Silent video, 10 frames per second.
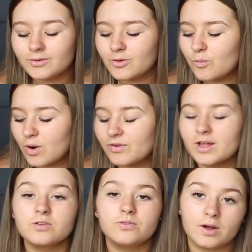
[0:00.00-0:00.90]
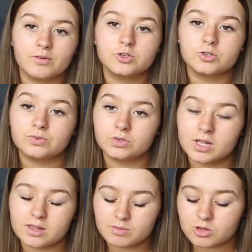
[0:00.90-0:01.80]
We're on
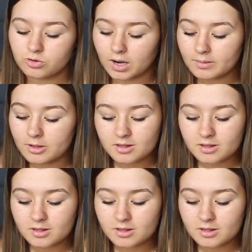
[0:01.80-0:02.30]
1,540 subscribers,